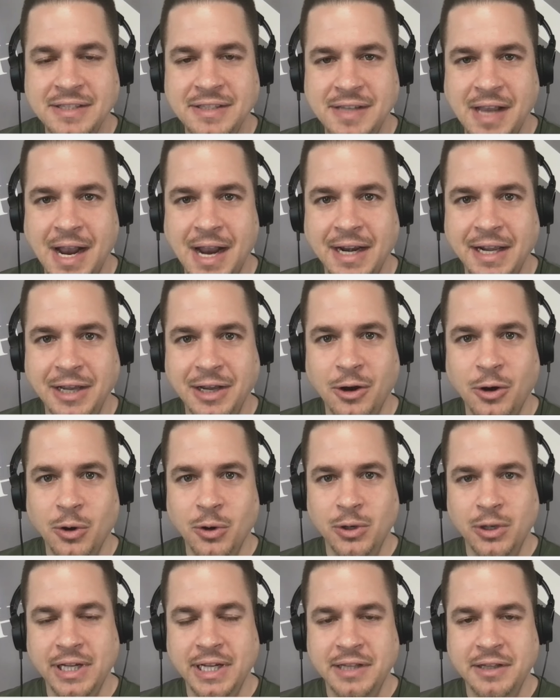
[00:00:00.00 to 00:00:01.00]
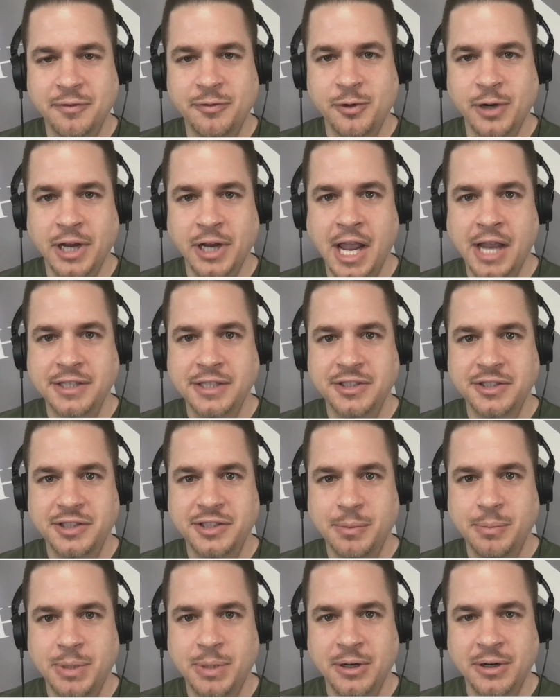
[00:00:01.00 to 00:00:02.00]
signing early in the free
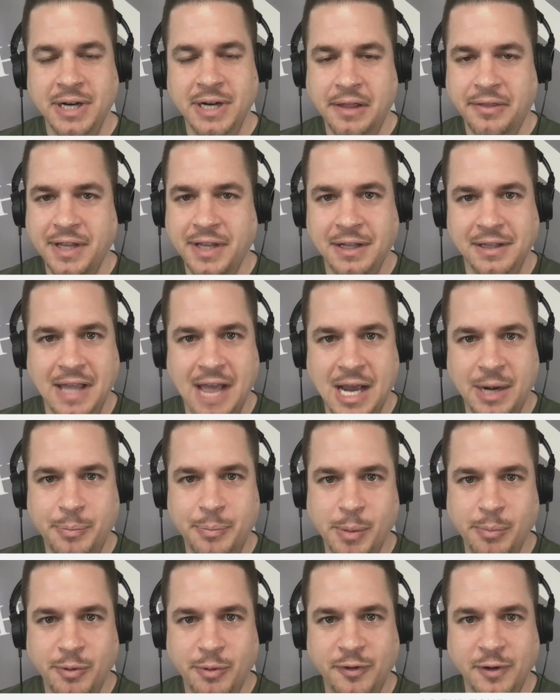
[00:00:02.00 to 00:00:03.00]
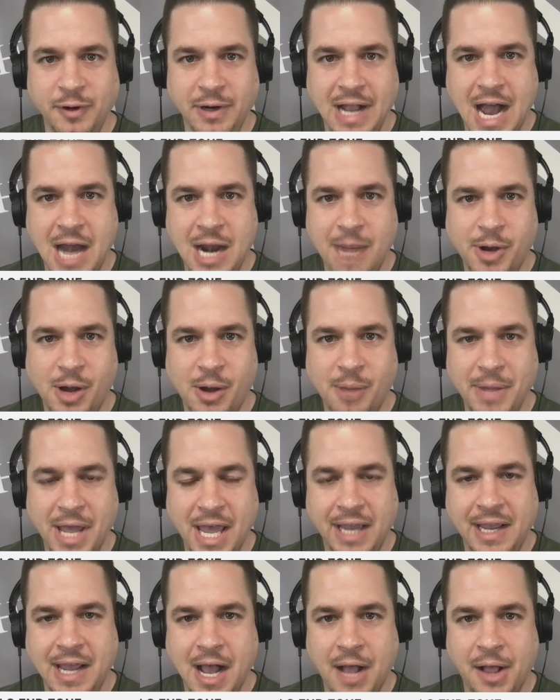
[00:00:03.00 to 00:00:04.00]
agency period, I think a lot of people forgot about
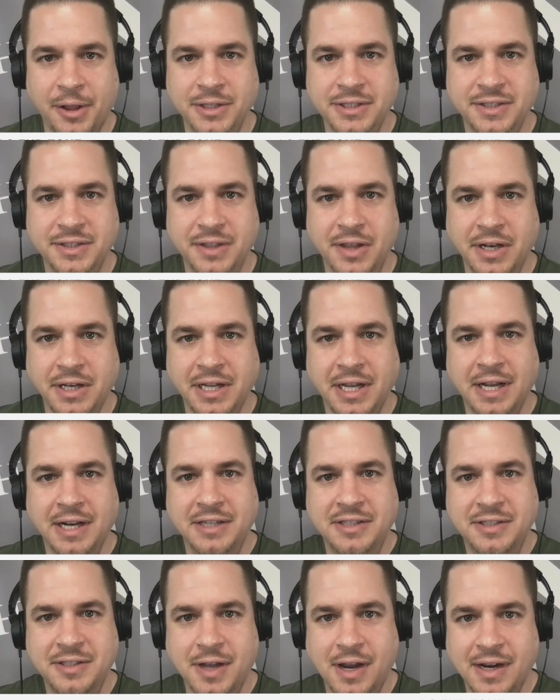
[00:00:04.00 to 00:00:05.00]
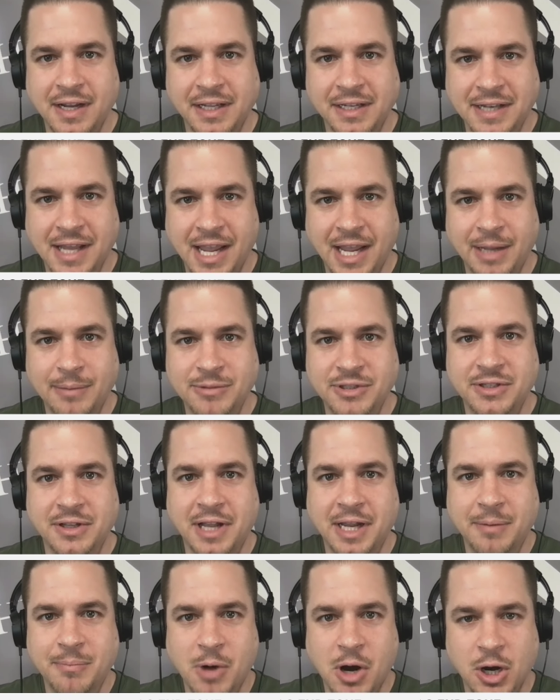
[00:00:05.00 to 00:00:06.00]
Mac Hollins, and then you get exciting names
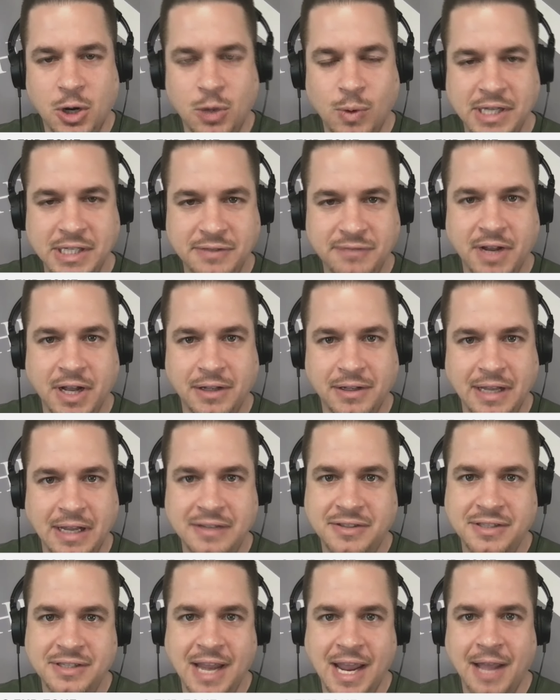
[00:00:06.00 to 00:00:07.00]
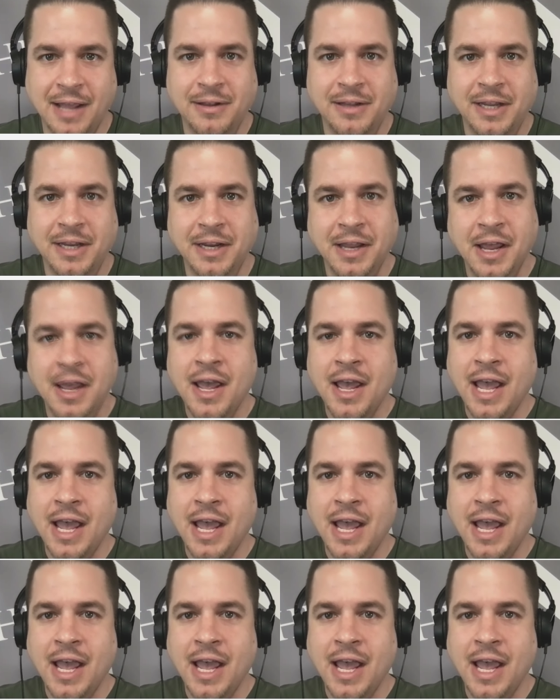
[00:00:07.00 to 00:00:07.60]
like Marquez Valdez-Scantling